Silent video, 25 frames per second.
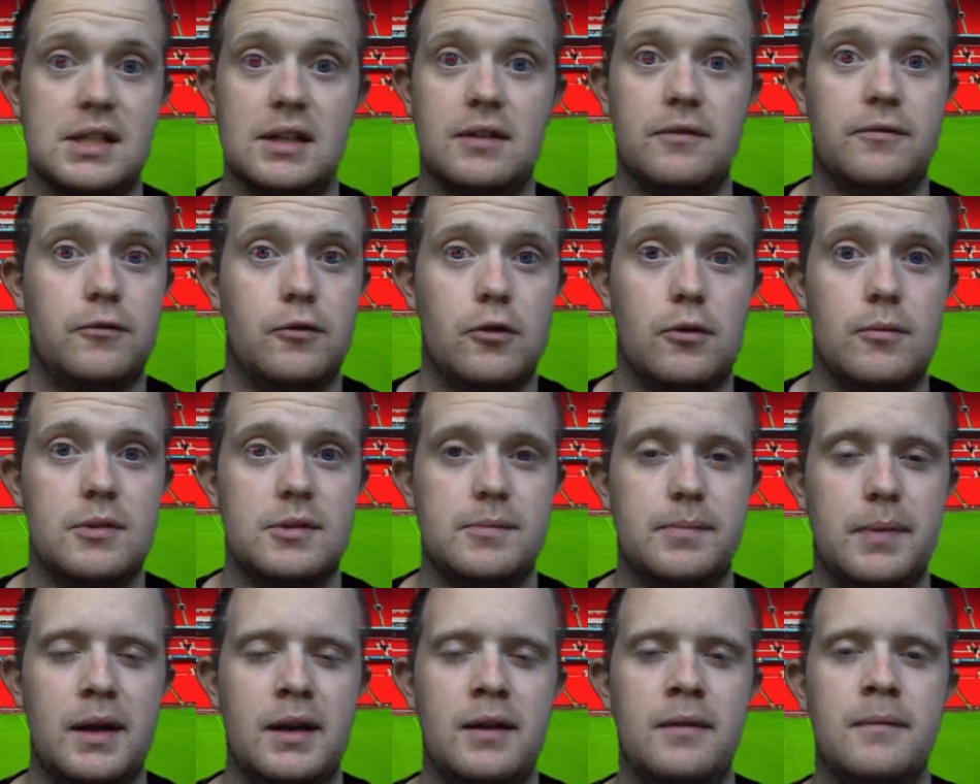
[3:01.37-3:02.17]
League form
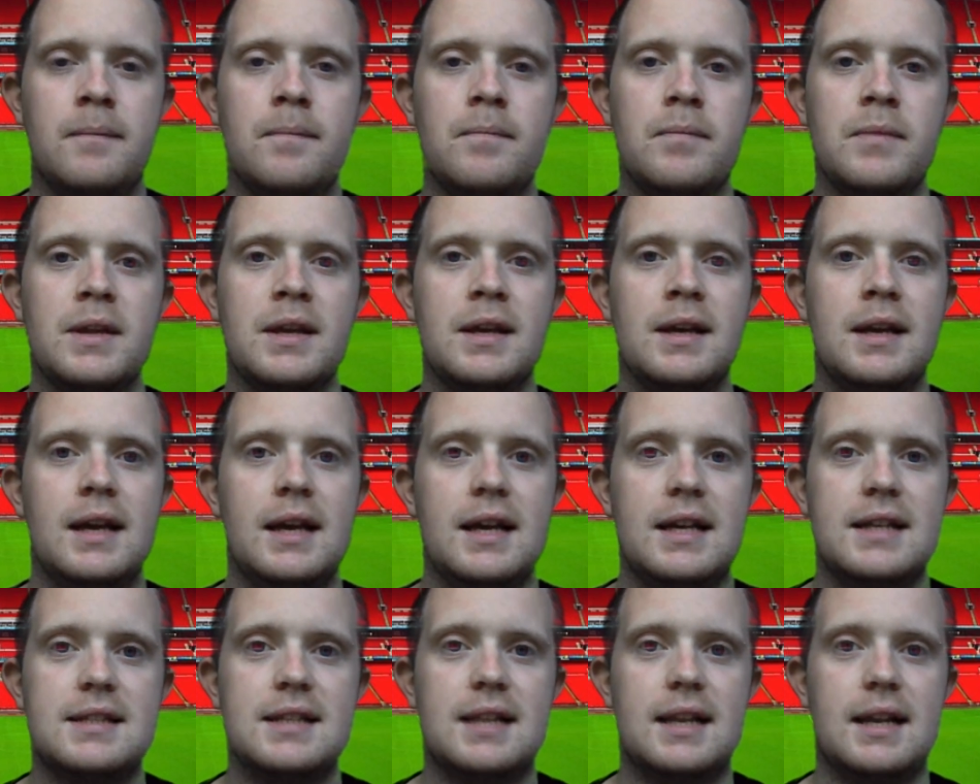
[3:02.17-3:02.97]
has been,
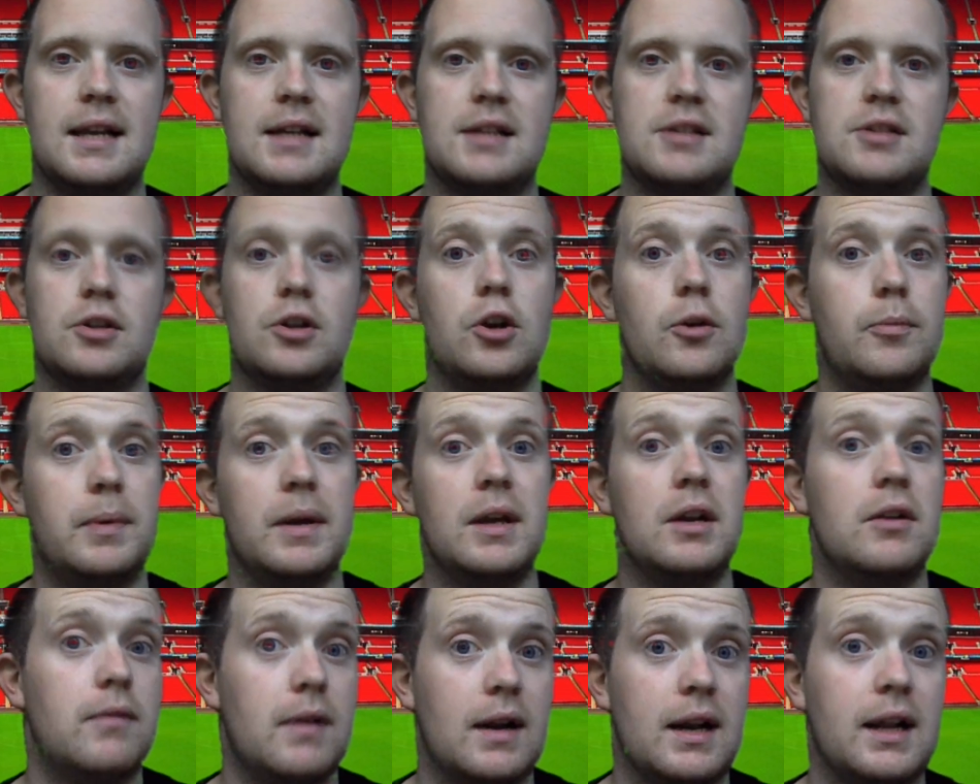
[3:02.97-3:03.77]
is that Leicester could
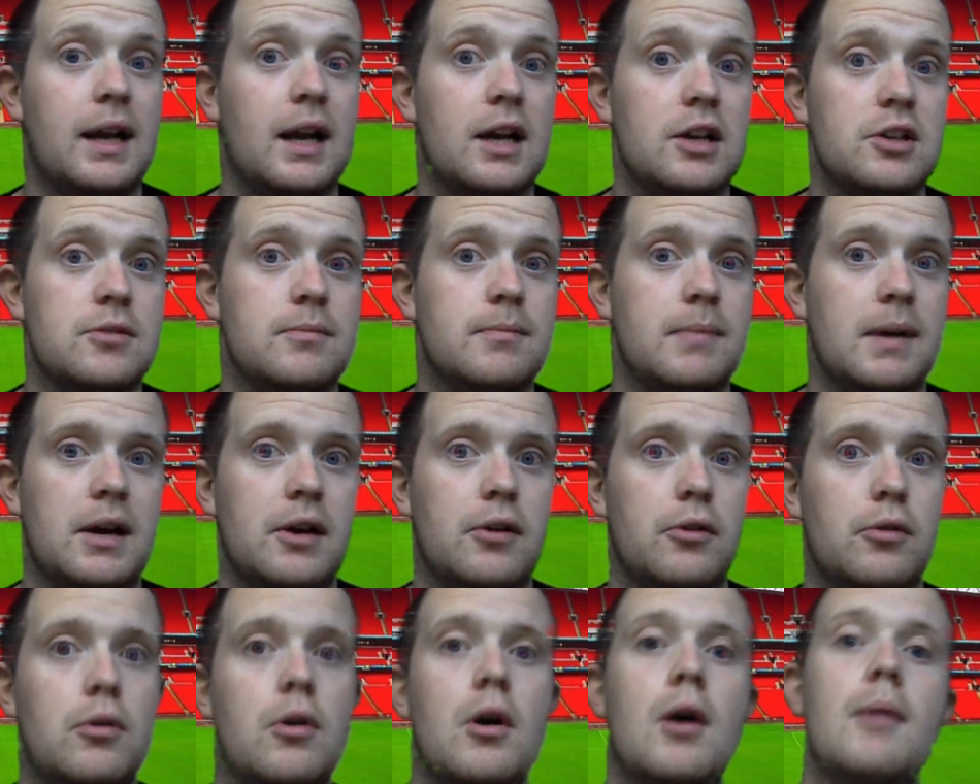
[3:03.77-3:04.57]
be in a relegation
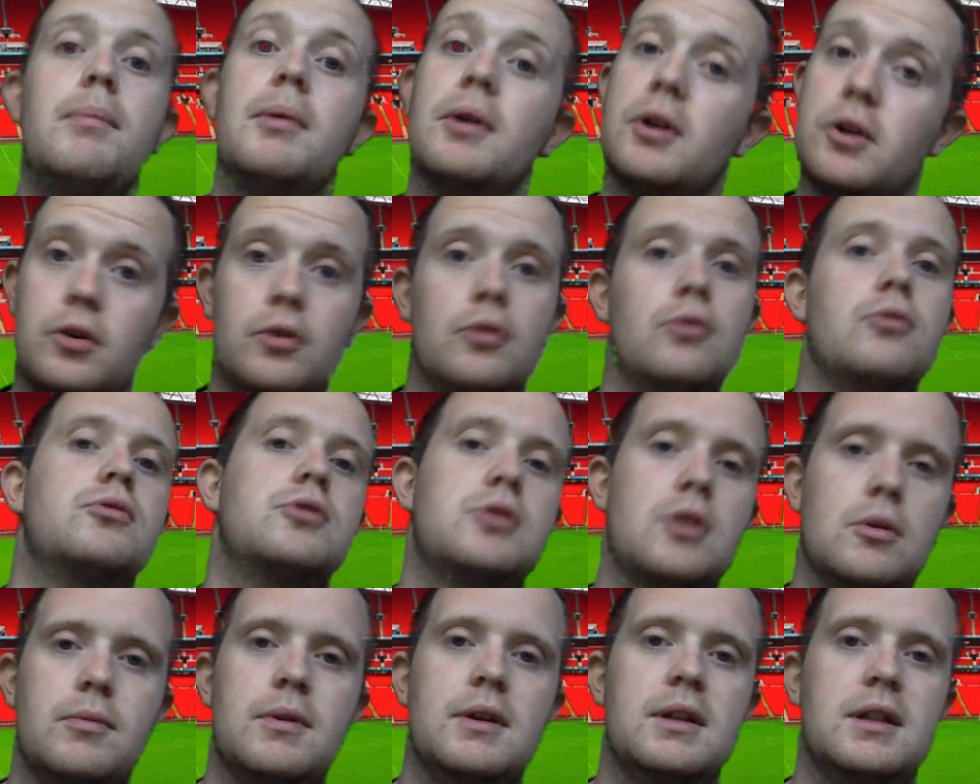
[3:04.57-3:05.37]
battle, but could
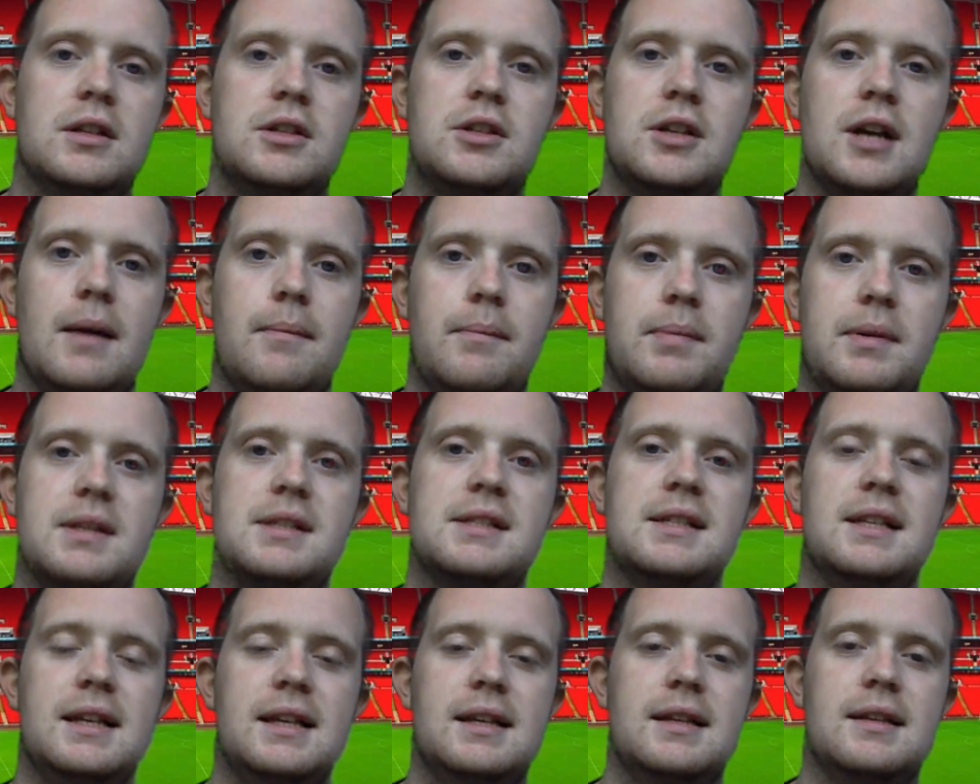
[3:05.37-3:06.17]
also win the
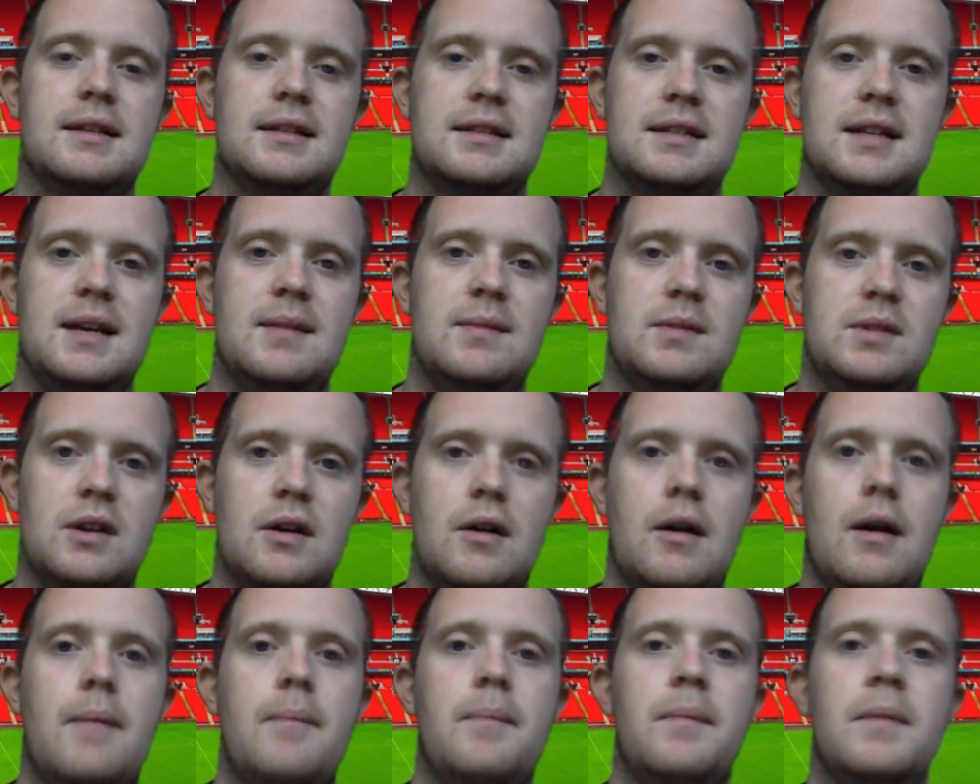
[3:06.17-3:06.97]
Champions League at the same
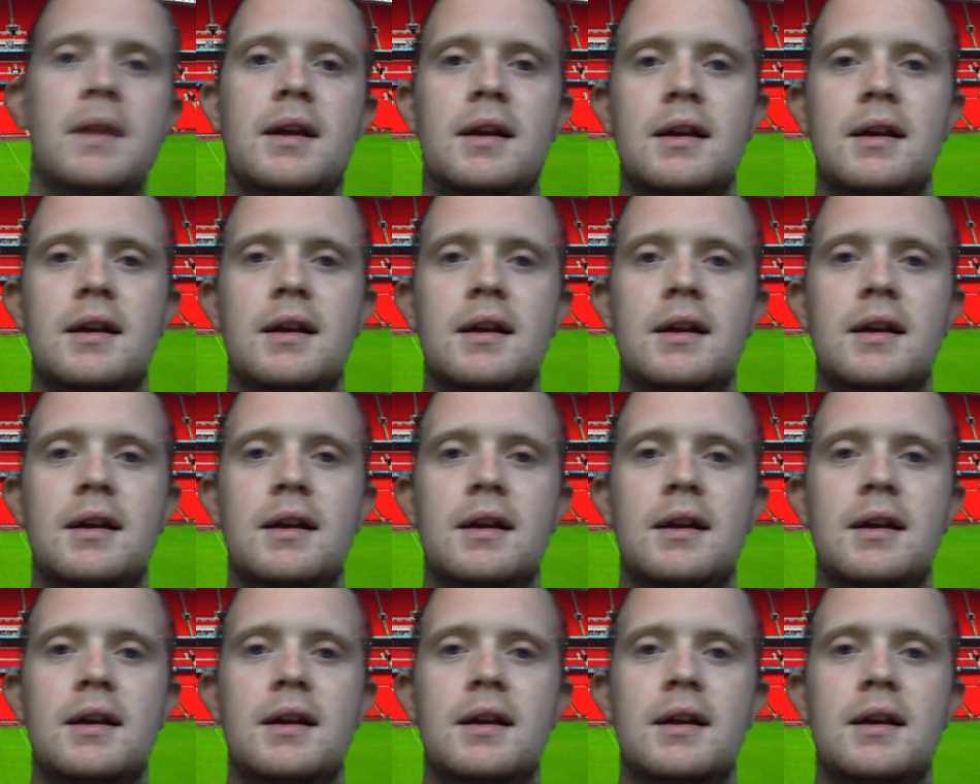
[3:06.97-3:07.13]
time.